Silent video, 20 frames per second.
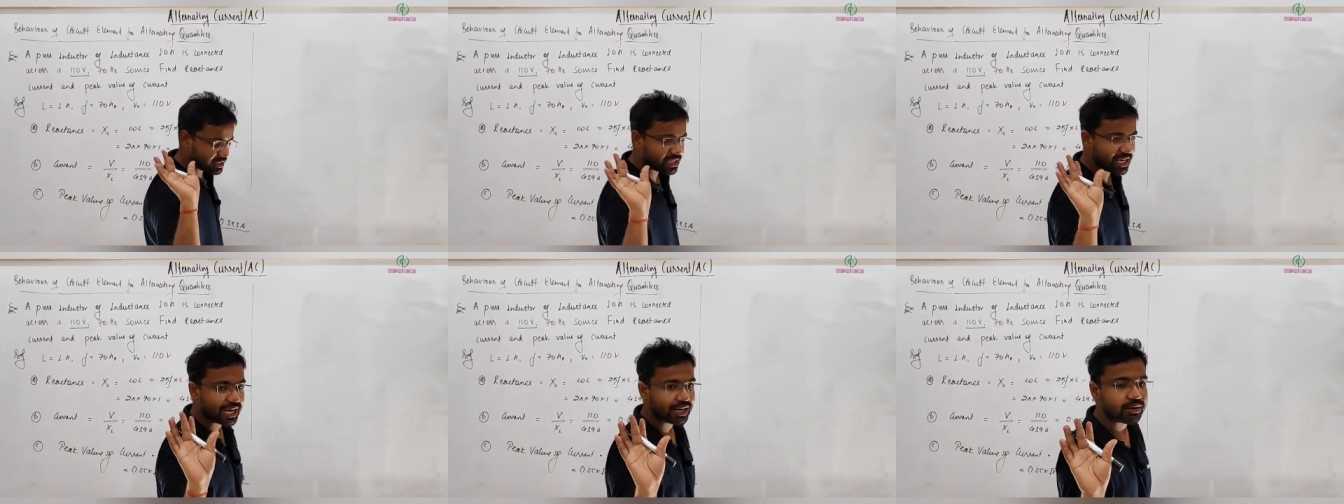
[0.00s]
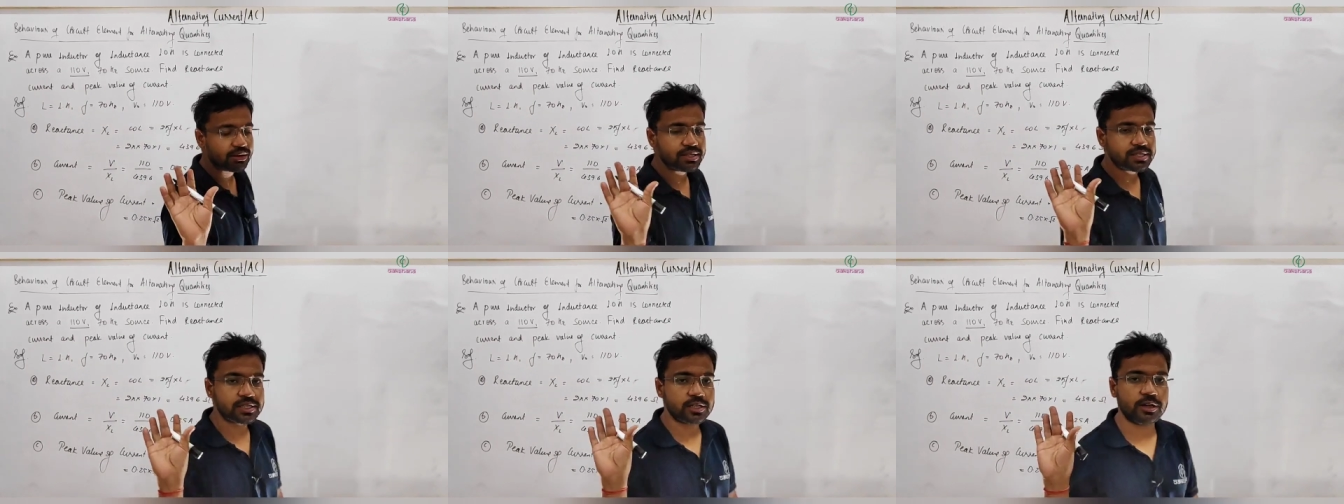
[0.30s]

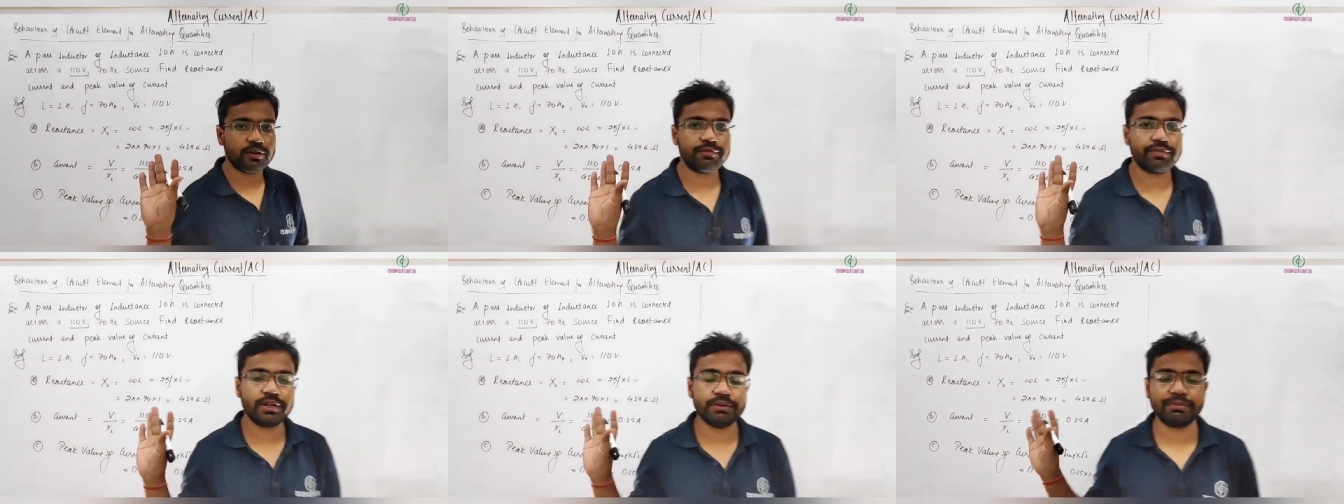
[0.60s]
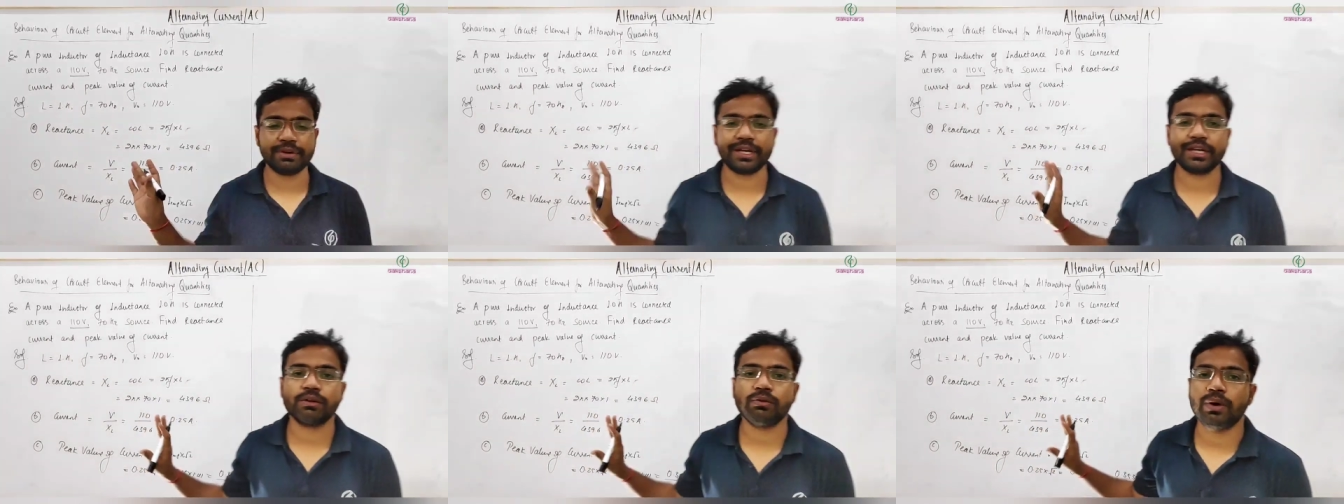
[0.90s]
calculation of
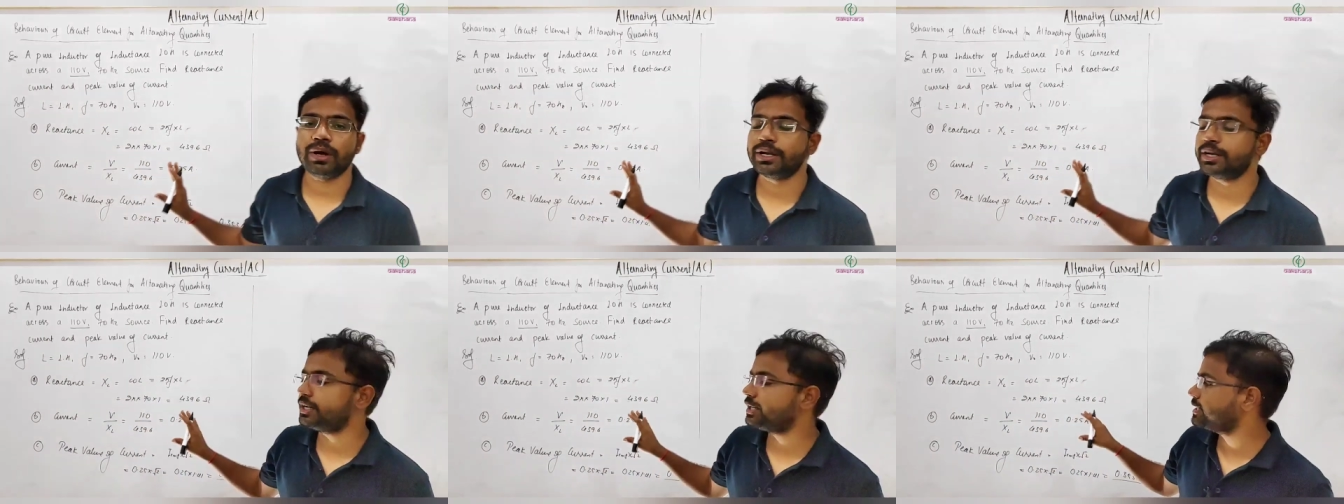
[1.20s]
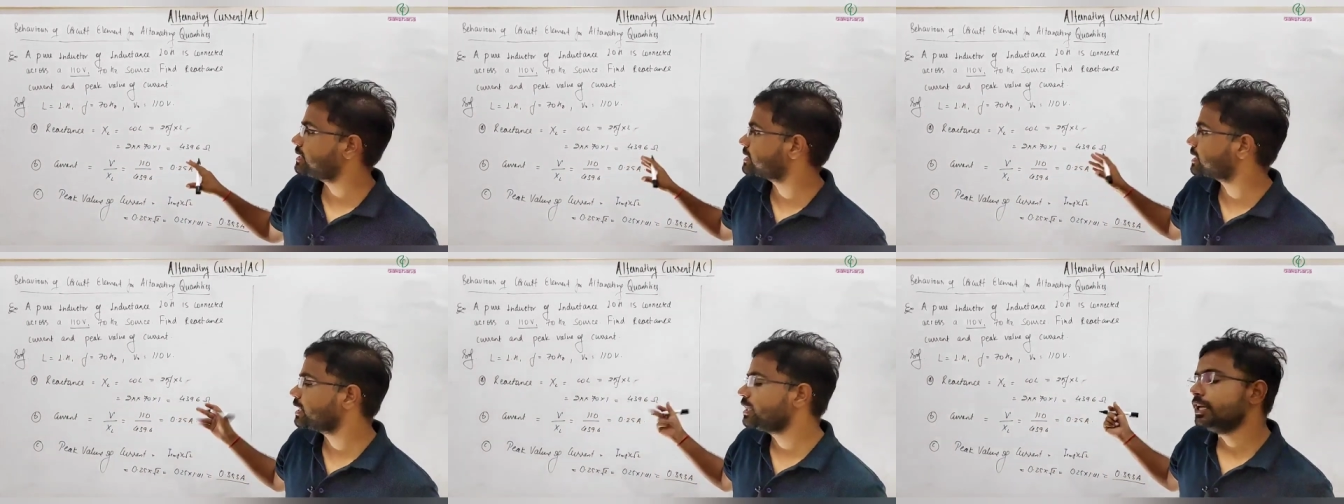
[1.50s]
different
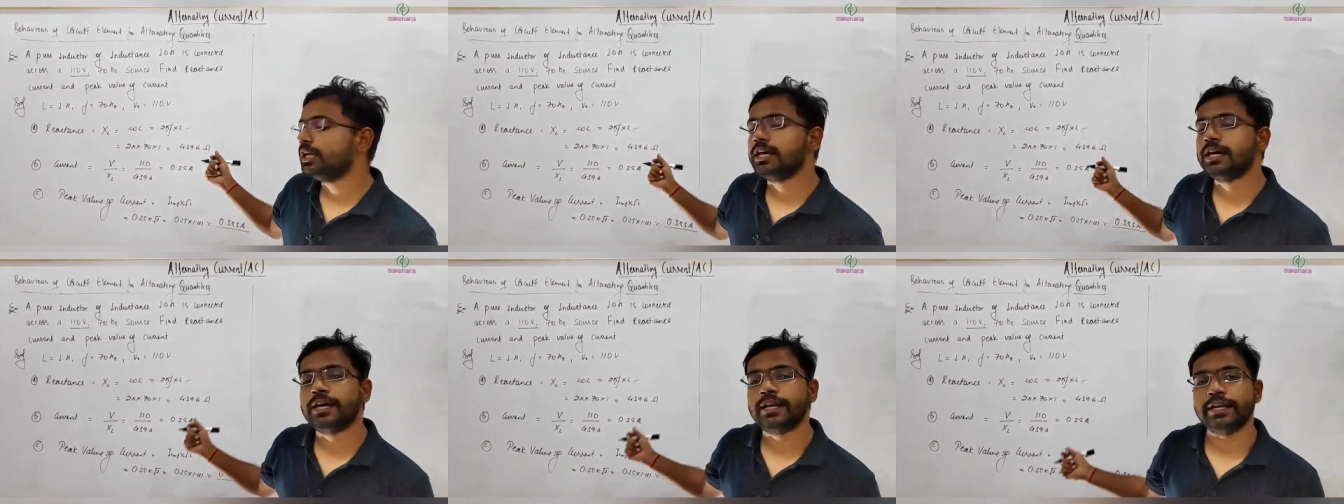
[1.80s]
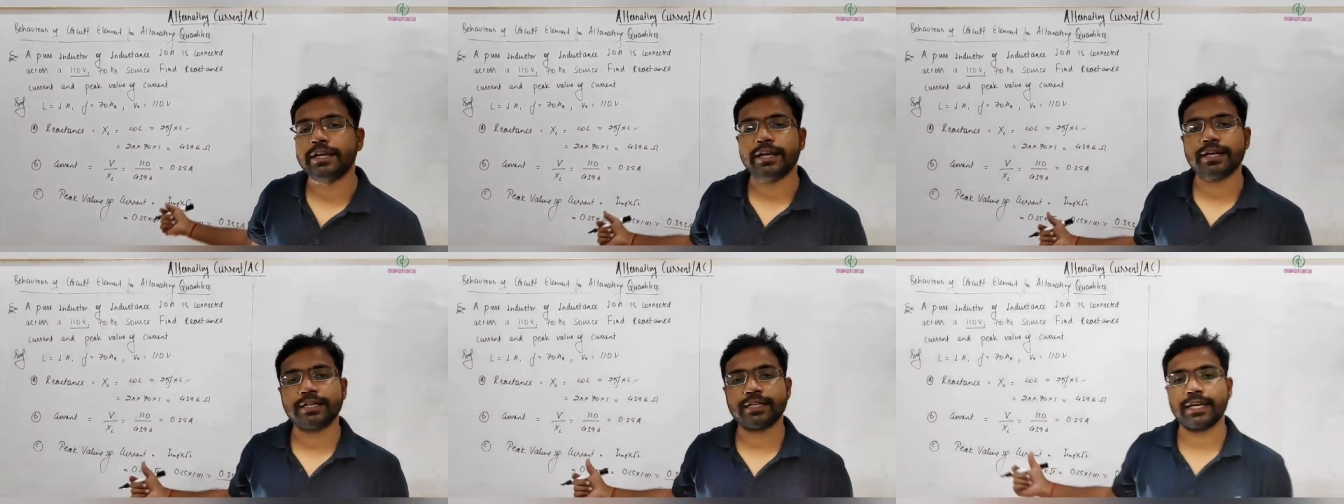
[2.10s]
quantities,
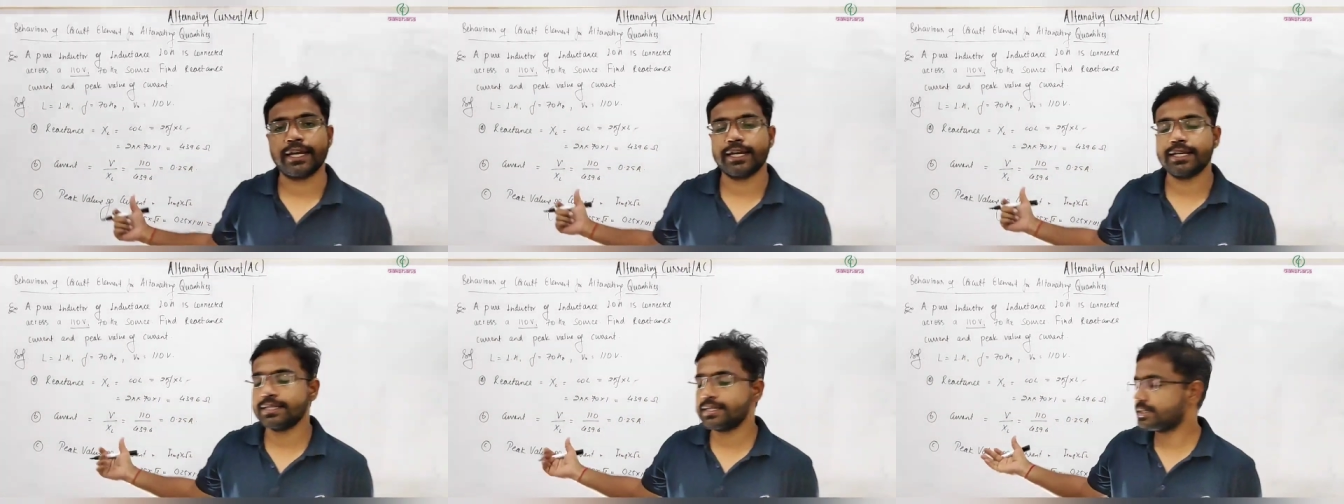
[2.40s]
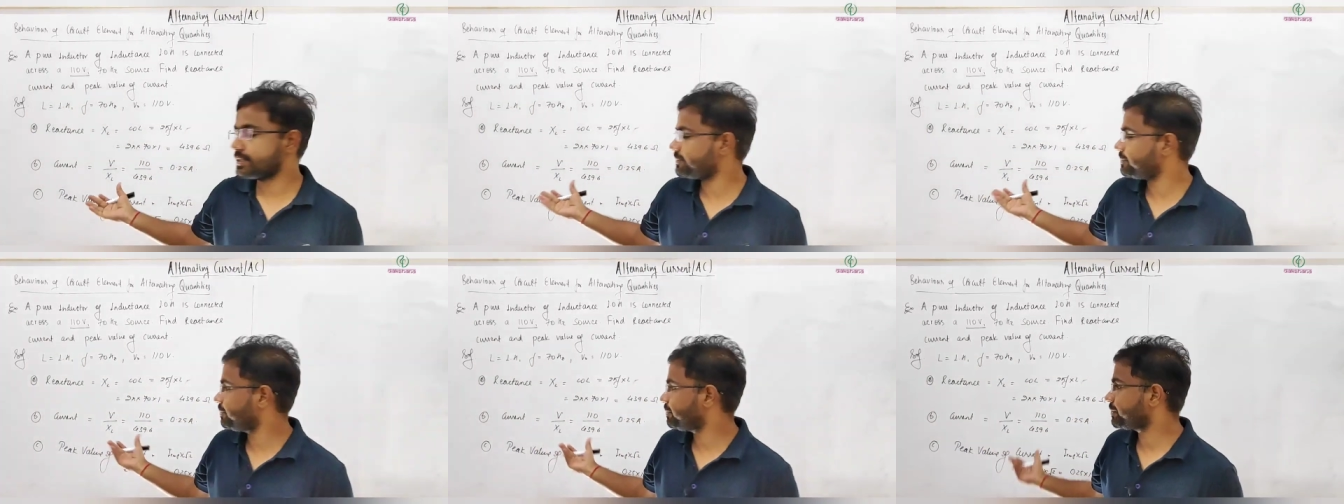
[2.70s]

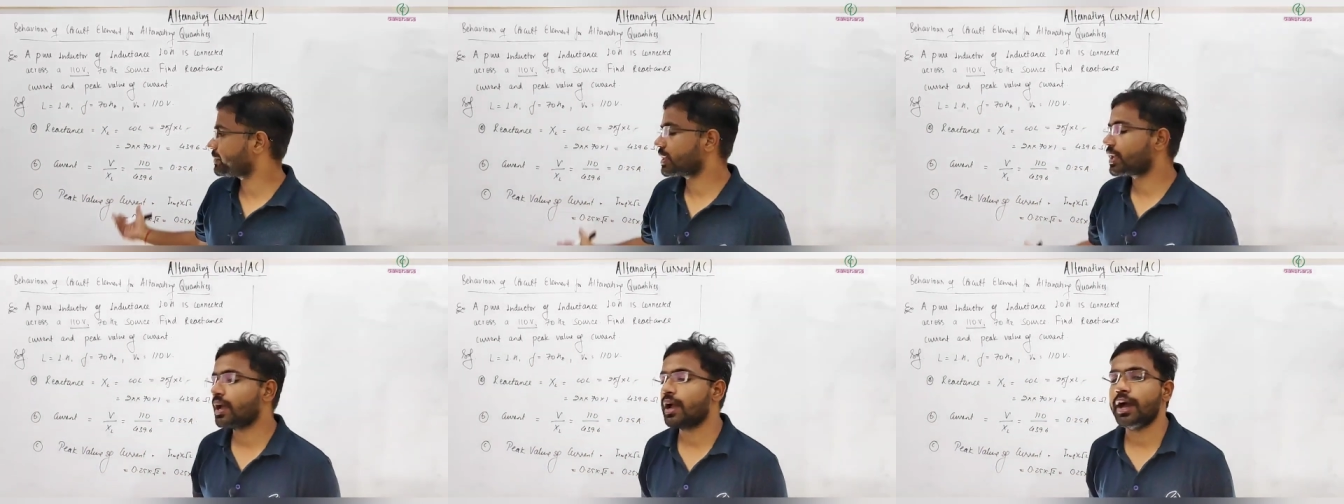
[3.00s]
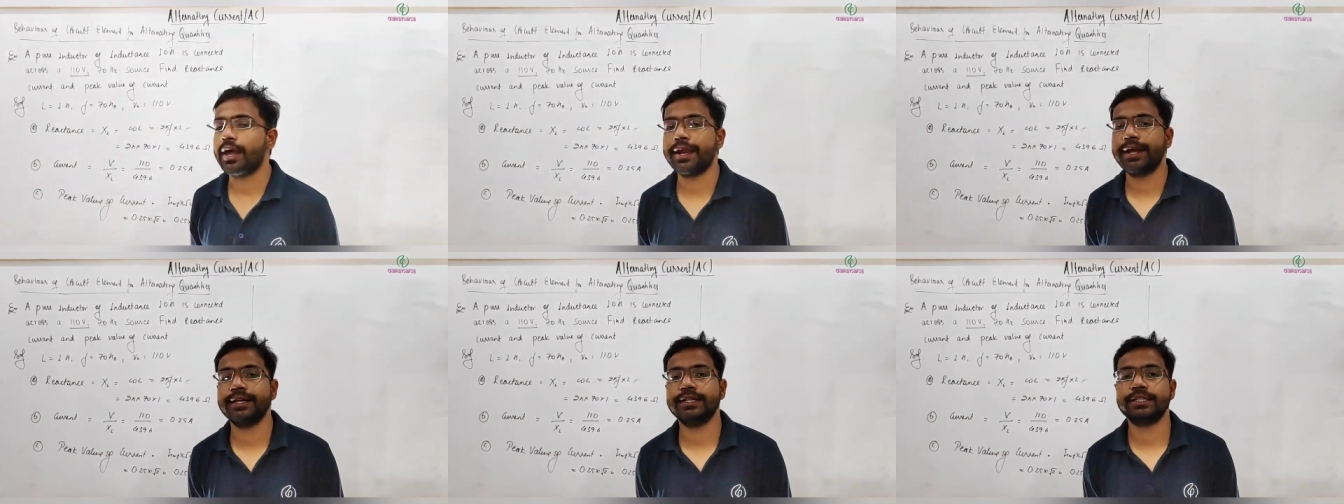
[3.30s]
reactance,
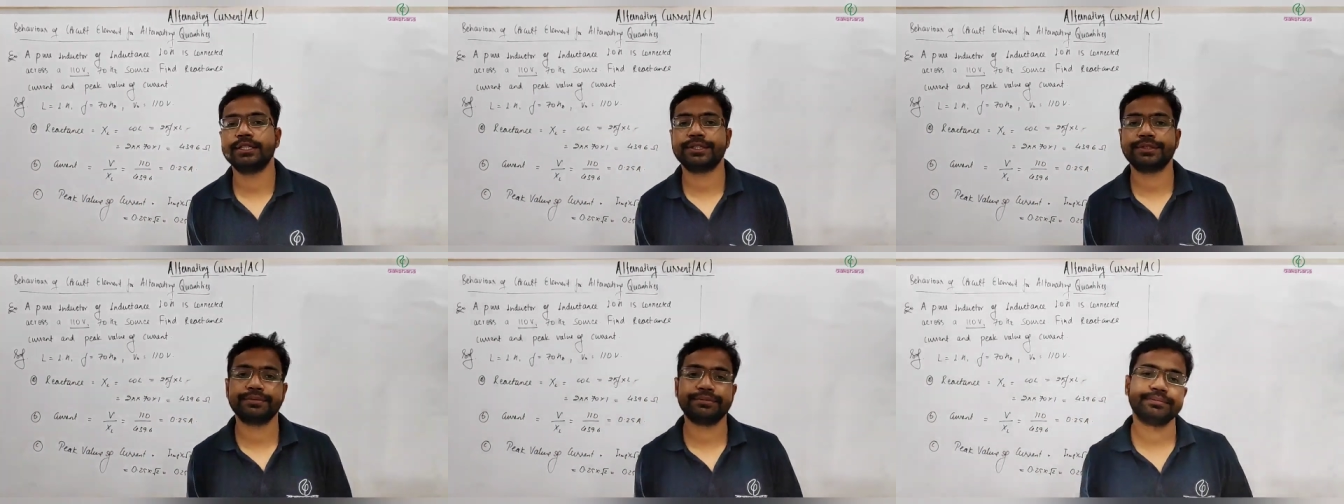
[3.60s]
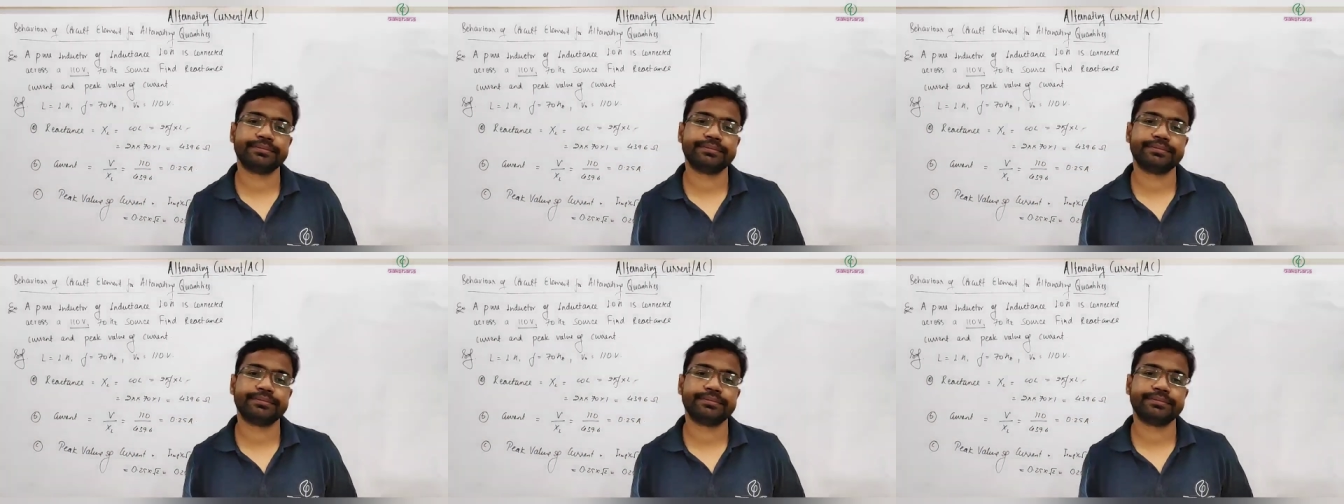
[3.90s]
current,